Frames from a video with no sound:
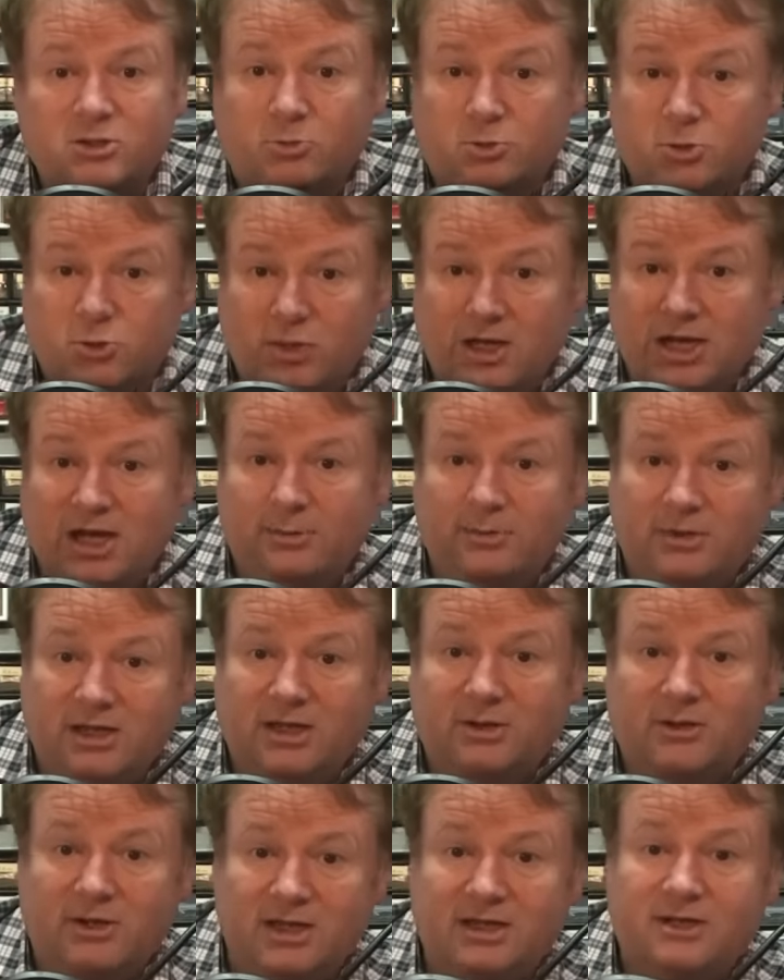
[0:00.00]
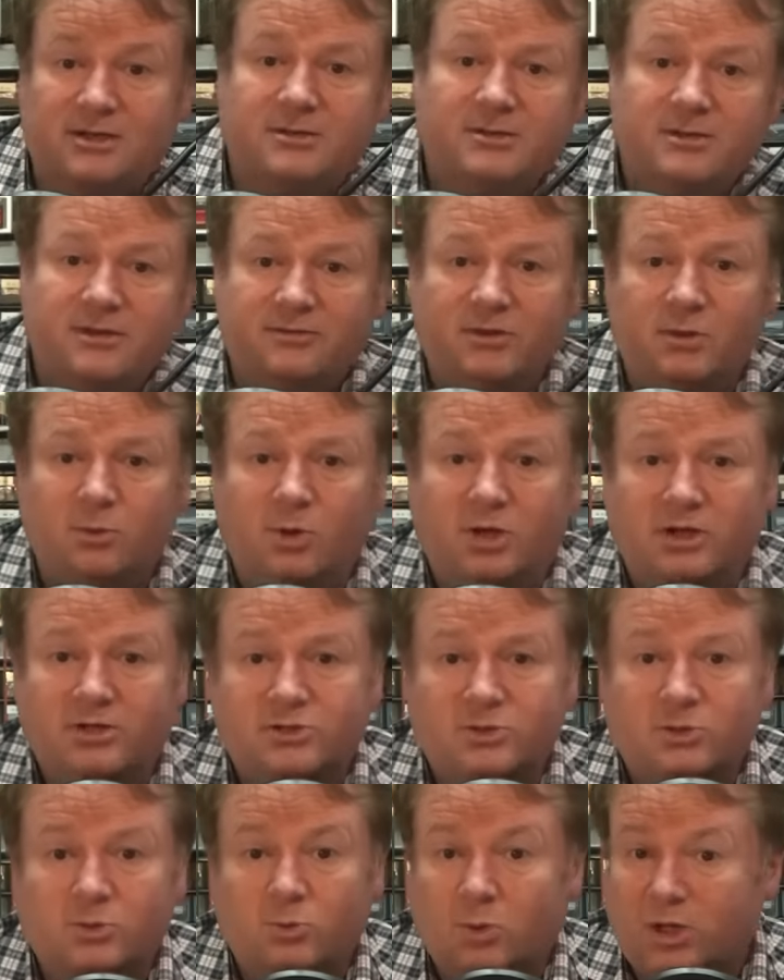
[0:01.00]
subscribe down there if you
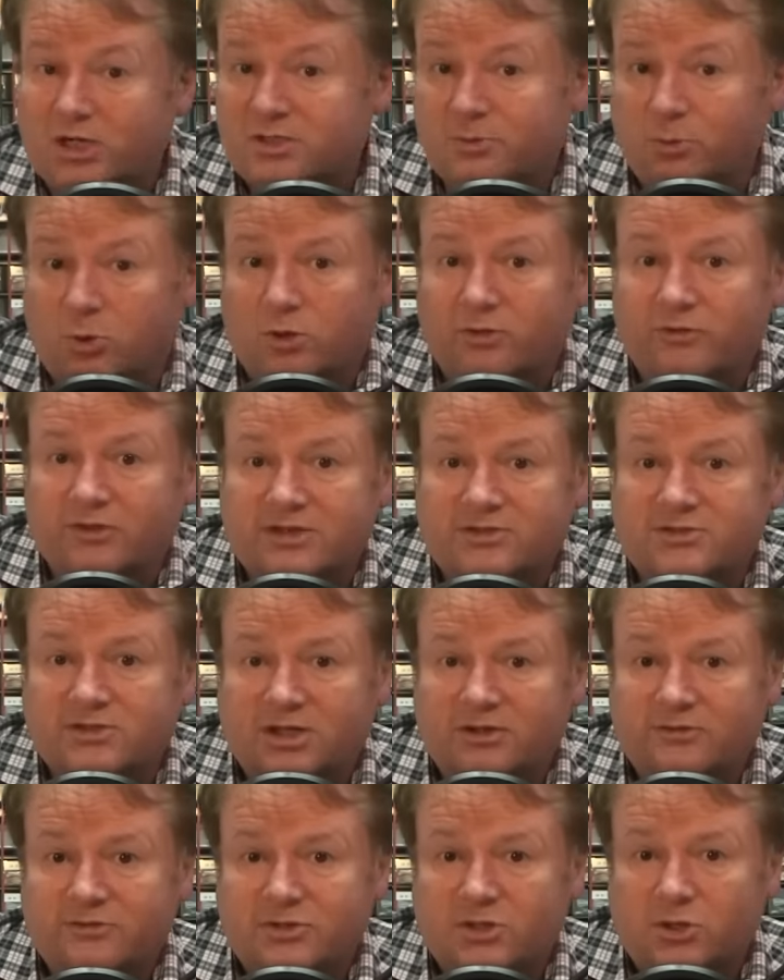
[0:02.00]
want to watch more of this stuff.